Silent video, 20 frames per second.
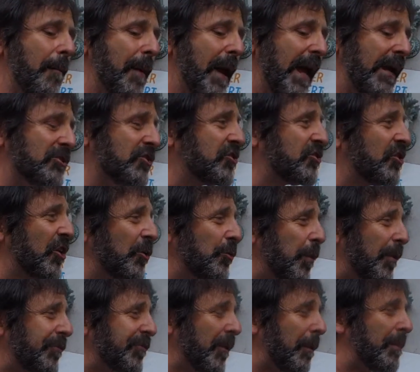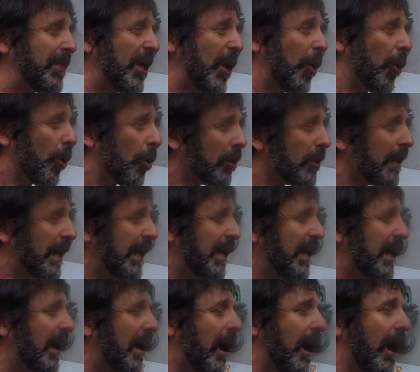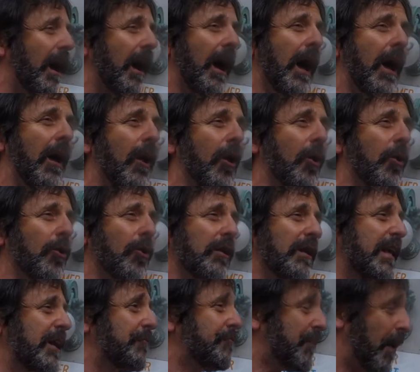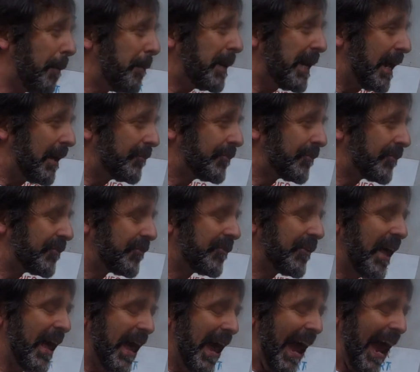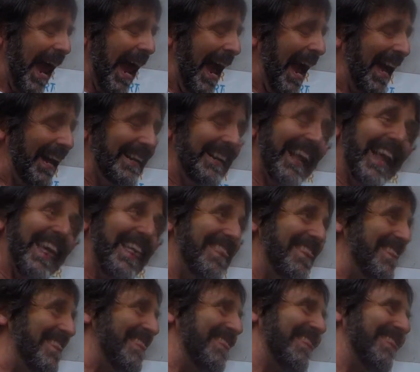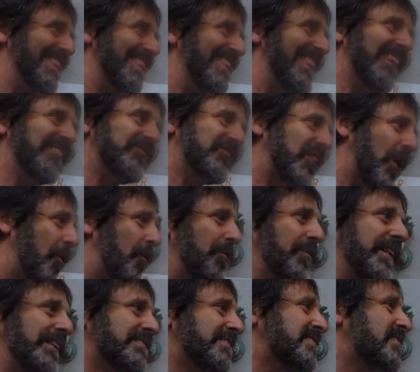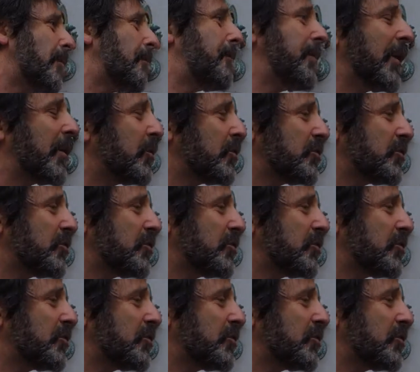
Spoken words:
and stood with some of the early feminists. And so this is a bigger